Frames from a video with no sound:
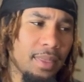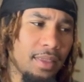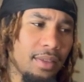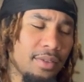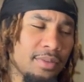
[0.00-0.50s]

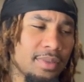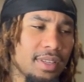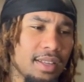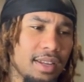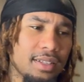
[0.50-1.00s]
you know what I'm
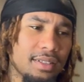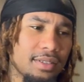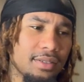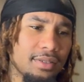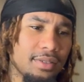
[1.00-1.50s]
saying. That's the
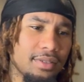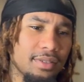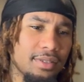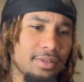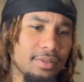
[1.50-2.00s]
only.
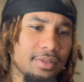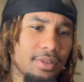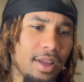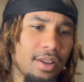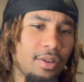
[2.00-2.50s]
So
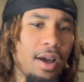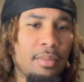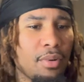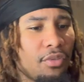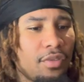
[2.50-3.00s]
so I know how
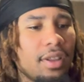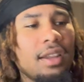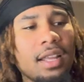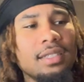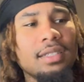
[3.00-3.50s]
bro feeling.
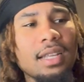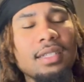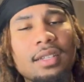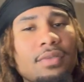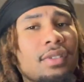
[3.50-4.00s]
That's that's
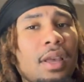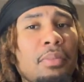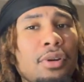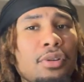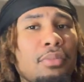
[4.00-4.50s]
a different type
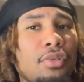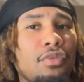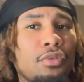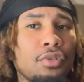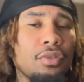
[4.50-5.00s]
of hurt, bro,
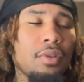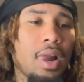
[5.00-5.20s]
for real.